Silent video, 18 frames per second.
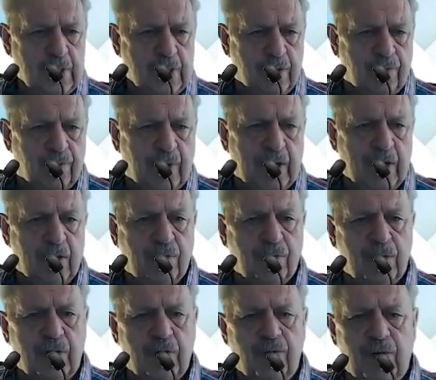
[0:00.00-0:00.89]
The value of
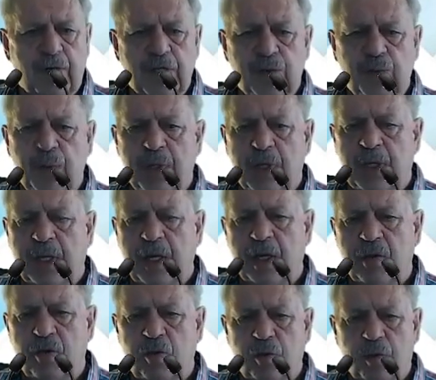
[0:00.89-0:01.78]
the investment
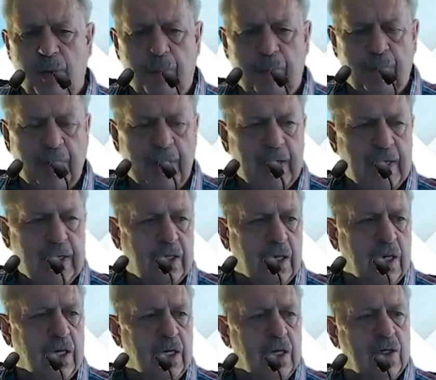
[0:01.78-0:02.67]
account will be paid